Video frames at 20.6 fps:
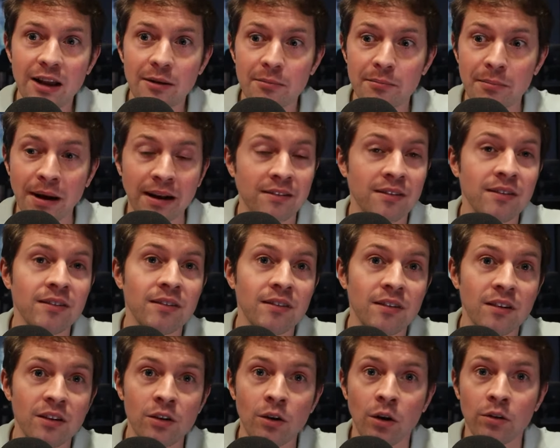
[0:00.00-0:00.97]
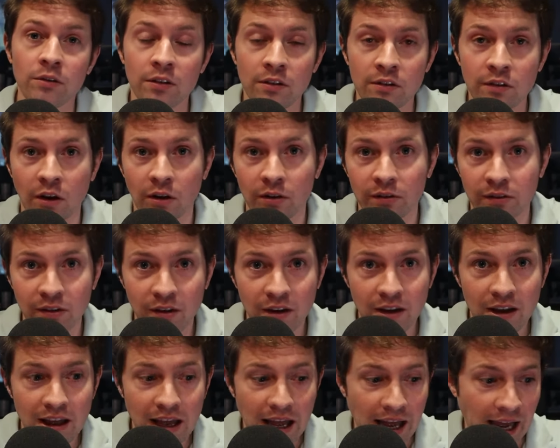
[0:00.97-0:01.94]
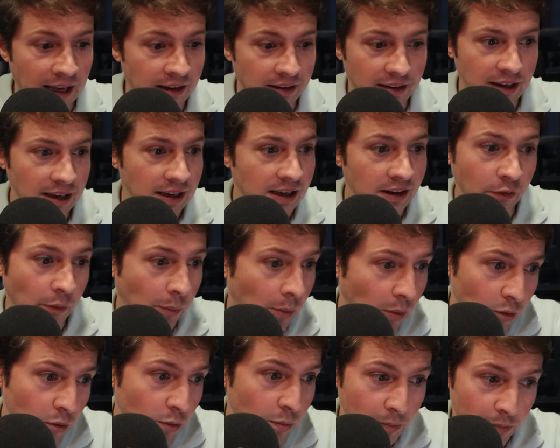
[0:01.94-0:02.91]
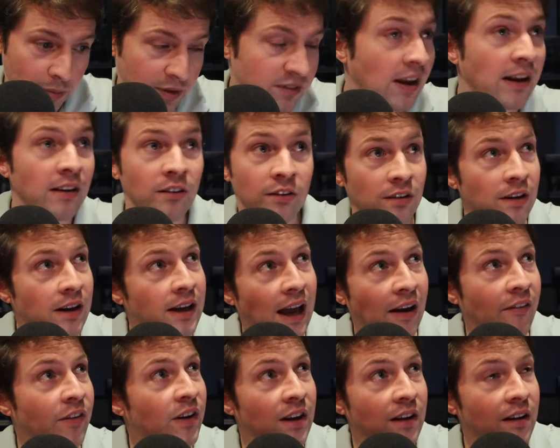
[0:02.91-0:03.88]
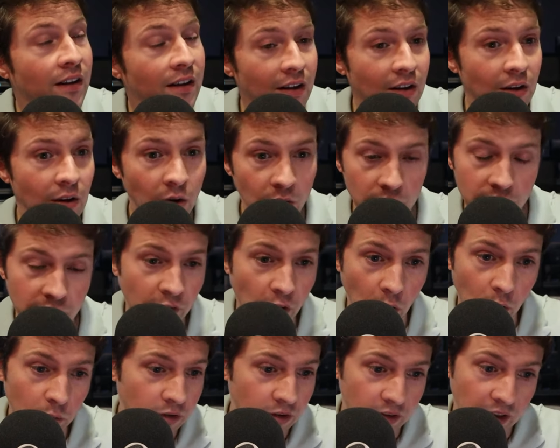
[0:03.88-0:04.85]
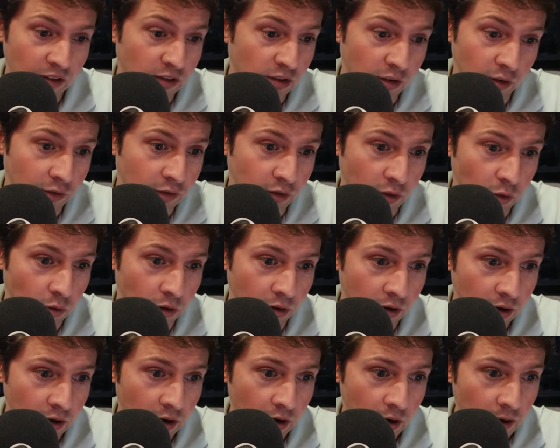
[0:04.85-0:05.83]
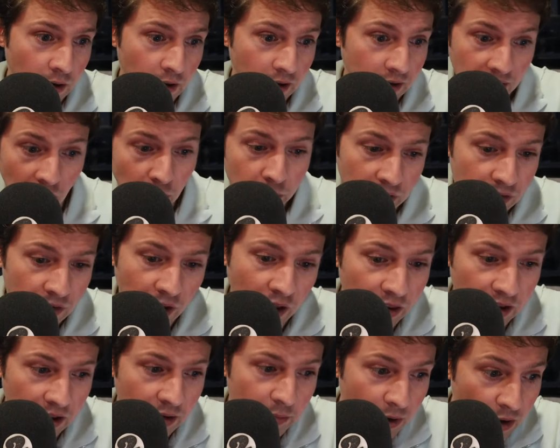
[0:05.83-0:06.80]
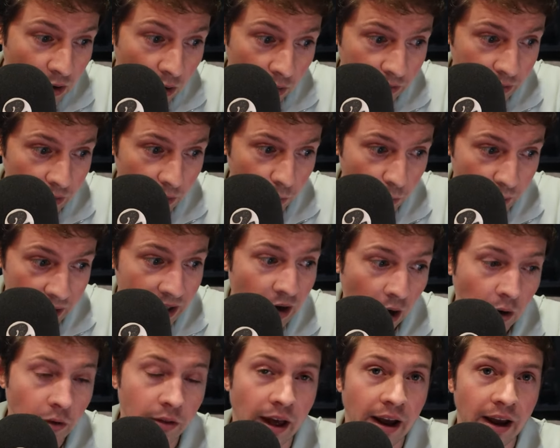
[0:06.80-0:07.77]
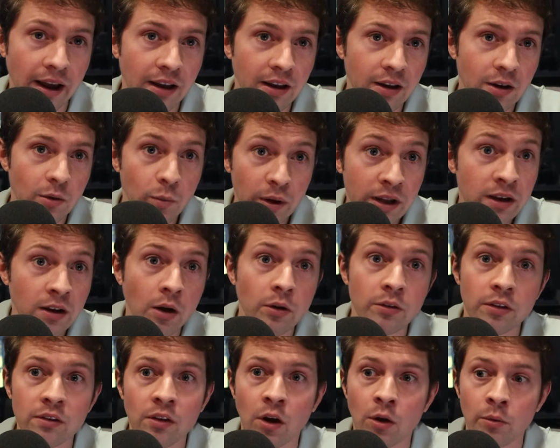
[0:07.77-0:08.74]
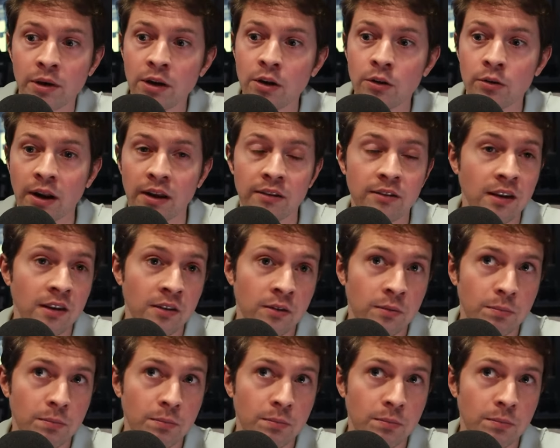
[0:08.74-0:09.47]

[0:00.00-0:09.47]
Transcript: matters not a jot. And Liverpool potentially having lots of goals that they should have scored, tells us nothing, because we know that. We know that Darwin Núñez is